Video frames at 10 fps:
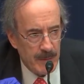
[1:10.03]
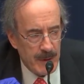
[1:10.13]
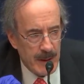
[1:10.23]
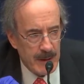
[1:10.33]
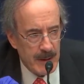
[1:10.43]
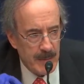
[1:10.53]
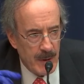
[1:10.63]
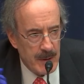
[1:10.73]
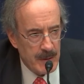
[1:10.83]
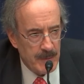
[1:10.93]
12 to 18
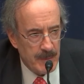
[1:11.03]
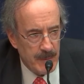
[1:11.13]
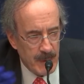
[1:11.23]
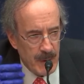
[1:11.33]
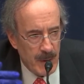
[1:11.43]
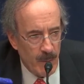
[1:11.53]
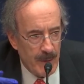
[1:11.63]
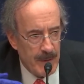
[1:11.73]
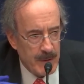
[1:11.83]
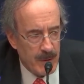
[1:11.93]
months from
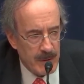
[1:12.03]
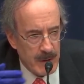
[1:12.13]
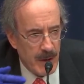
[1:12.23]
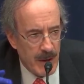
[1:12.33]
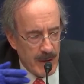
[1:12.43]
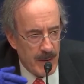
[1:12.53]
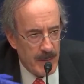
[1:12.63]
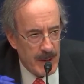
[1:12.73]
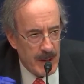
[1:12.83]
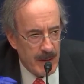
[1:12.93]
when this all started, the
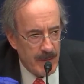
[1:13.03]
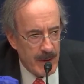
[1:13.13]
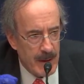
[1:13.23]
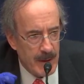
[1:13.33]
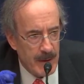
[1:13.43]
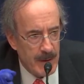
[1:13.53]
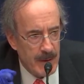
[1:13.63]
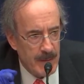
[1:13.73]
beginning of the year?